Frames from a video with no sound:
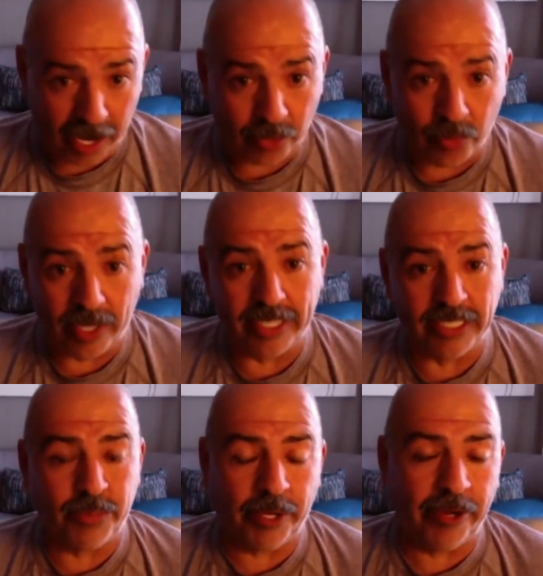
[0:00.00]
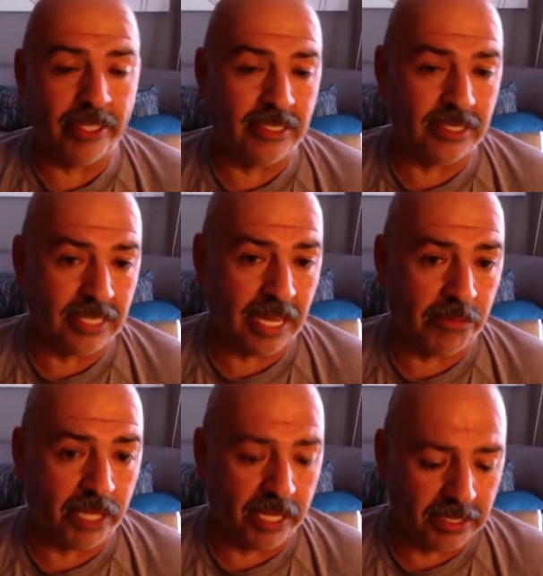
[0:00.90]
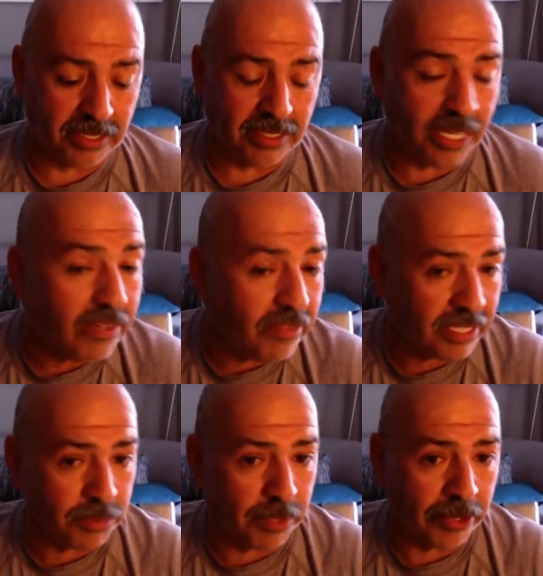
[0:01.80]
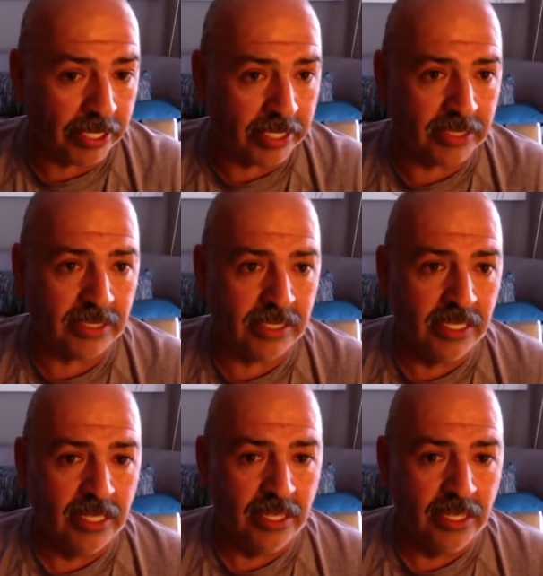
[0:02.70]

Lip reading: I don't want to experience the same thing Steve experienced,